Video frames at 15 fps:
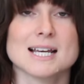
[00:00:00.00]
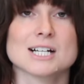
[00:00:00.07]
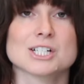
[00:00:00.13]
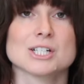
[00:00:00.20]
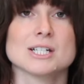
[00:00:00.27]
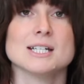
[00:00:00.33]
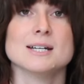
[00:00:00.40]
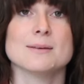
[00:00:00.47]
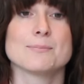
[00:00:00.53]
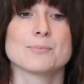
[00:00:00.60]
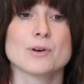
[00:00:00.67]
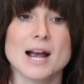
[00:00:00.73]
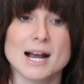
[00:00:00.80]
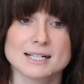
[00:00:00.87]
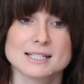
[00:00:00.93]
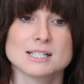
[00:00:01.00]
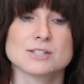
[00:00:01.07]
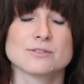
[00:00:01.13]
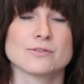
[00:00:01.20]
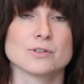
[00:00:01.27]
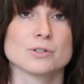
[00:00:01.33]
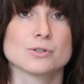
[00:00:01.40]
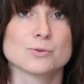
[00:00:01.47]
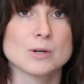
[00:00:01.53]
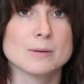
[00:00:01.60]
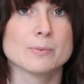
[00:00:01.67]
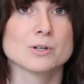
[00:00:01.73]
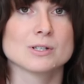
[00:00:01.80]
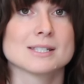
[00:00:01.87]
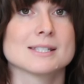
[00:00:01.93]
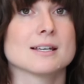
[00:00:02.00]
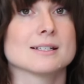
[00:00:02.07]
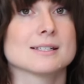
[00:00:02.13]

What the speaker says: actually practice for the sweepers